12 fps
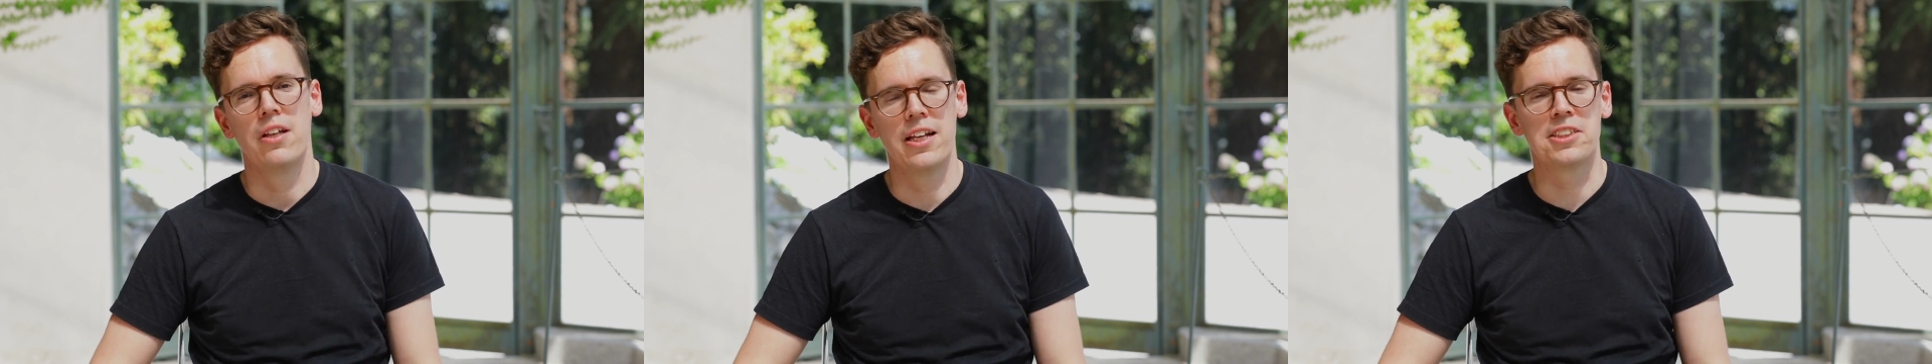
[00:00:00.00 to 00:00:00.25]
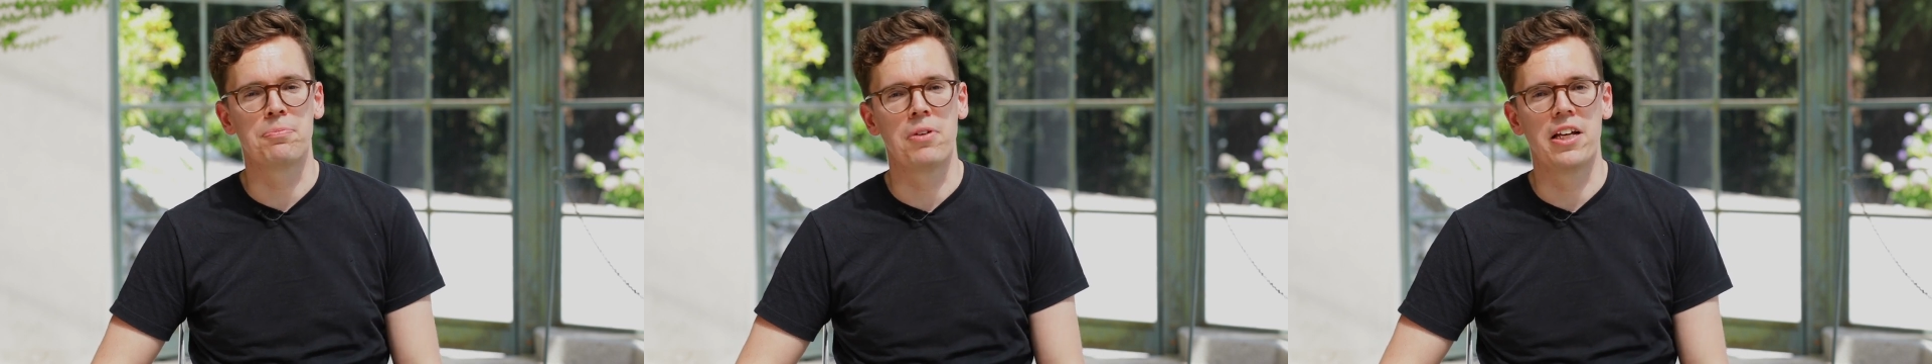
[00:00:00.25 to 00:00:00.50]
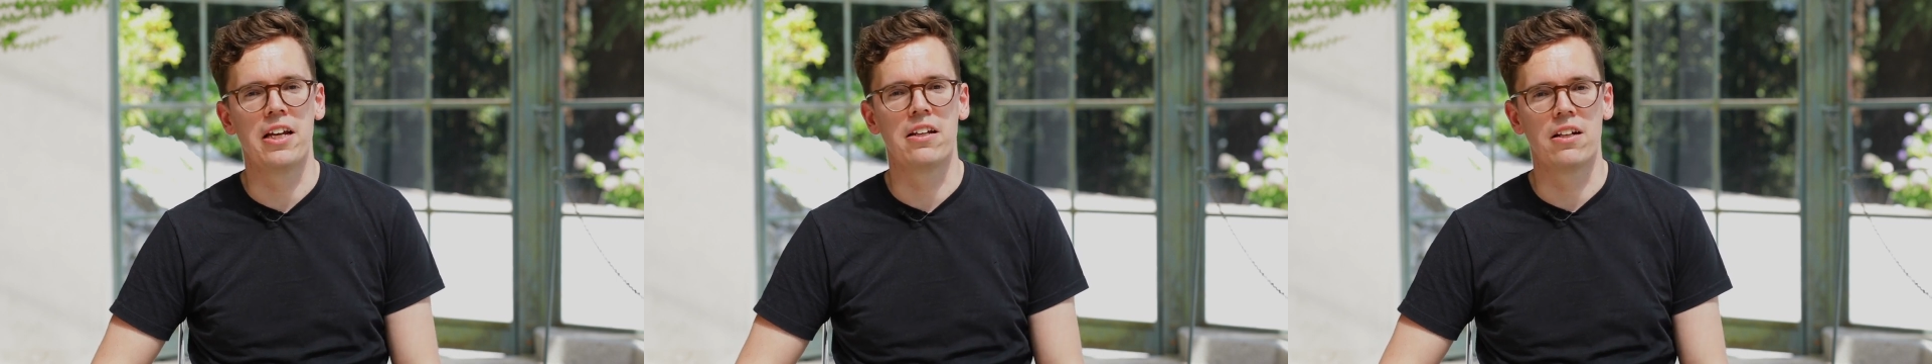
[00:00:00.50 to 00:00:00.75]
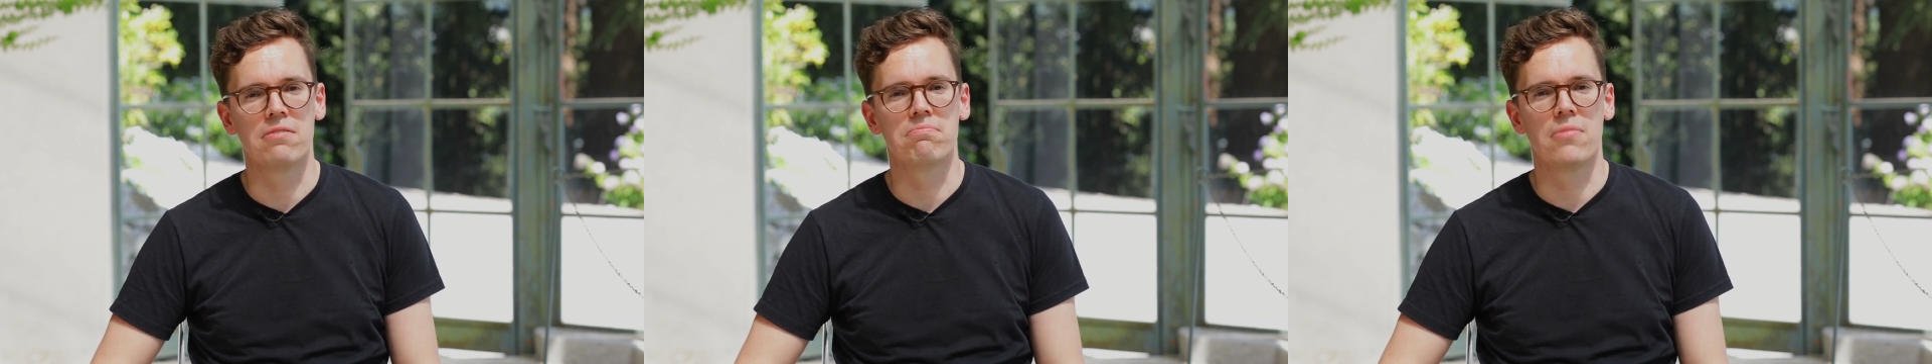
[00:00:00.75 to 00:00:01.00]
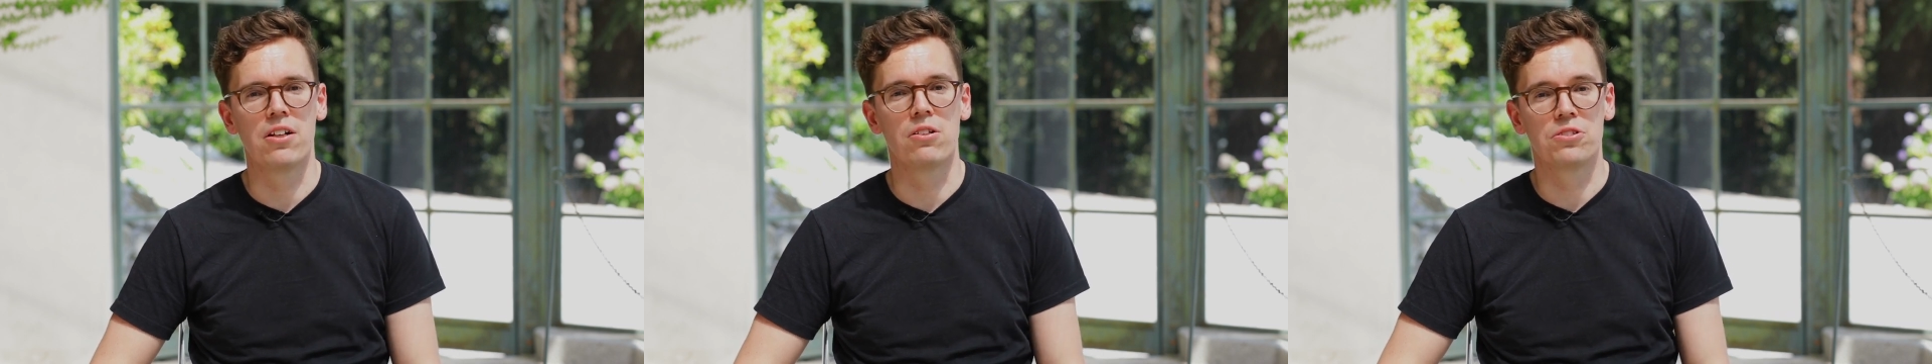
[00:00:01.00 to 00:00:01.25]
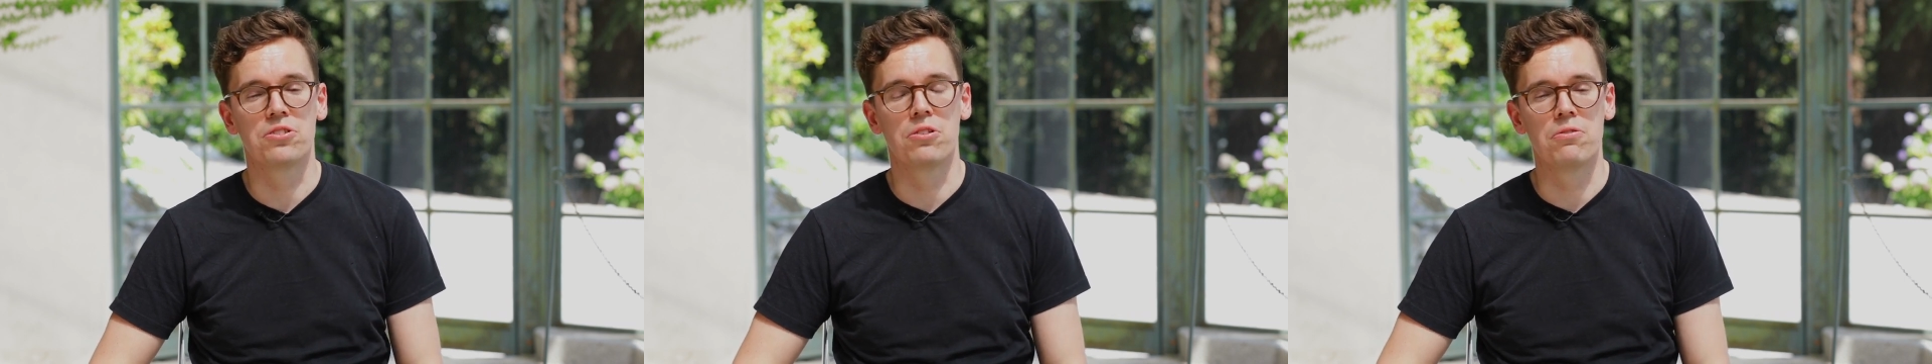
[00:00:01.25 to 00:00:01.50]
explain, and I
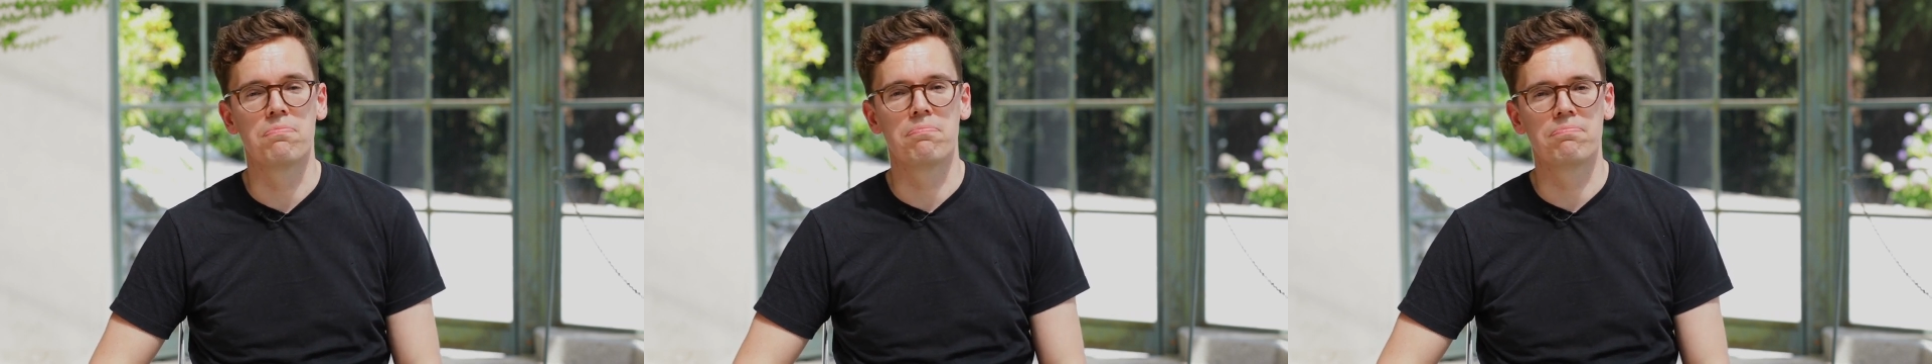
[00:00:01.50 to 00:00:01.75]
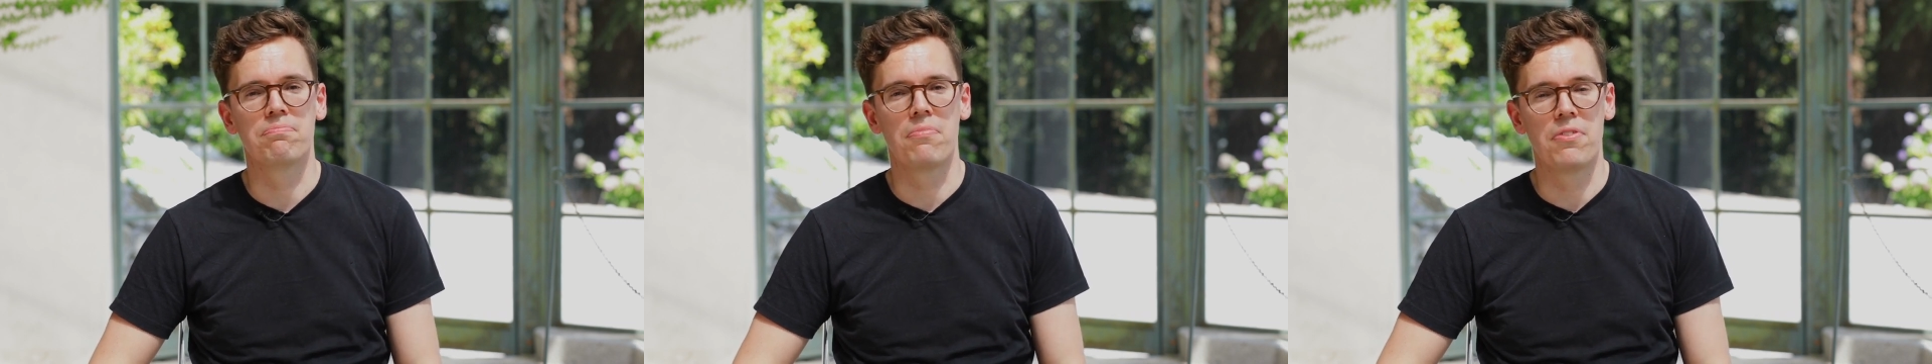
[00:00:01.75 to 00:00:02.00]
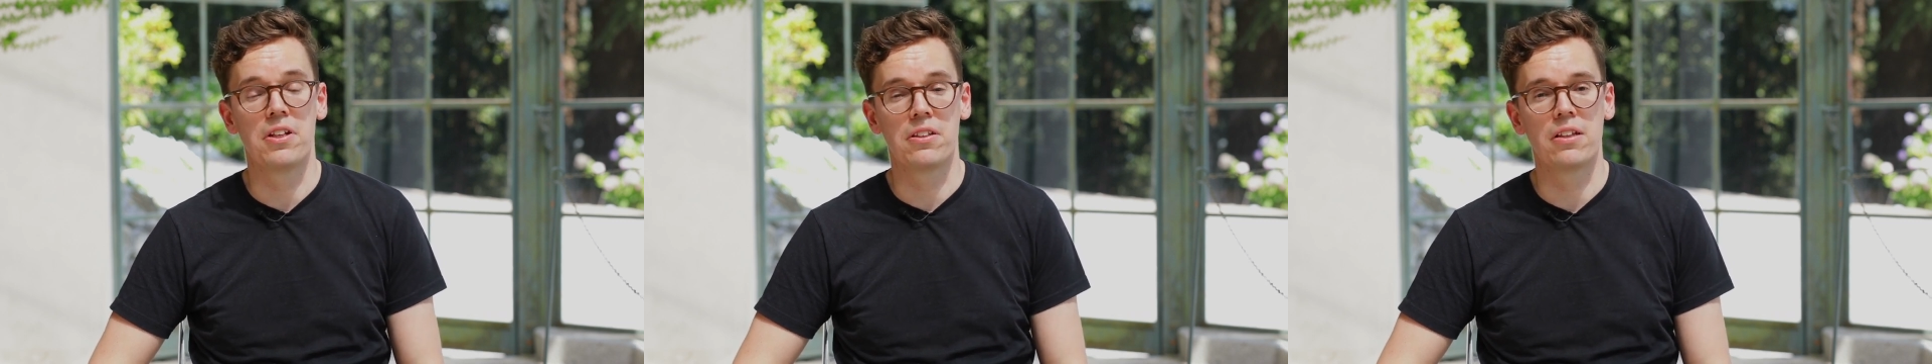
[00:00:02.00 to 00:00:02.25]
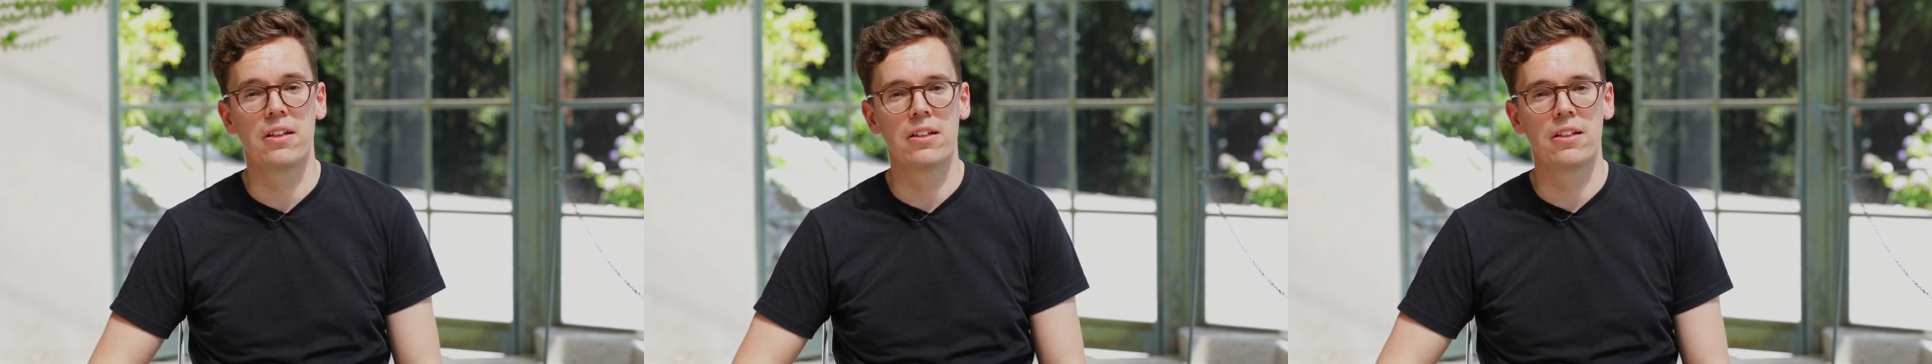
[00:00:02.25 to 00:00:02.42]
also think